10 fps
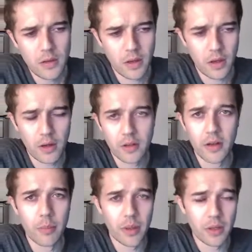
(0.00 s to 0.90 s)
kind of did
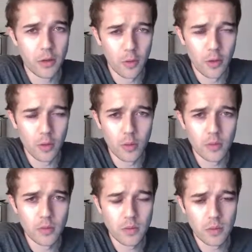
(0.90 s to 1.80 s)
a big doo-doo
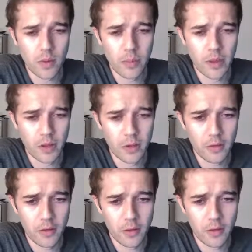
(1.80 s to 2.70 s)
when making
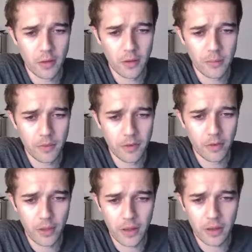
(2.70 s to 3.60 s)
the
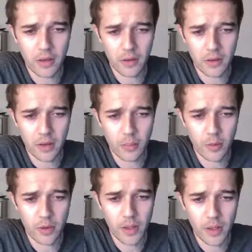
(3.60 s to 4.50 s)
synthetic
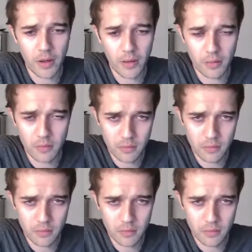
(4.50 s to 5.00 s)
mRNA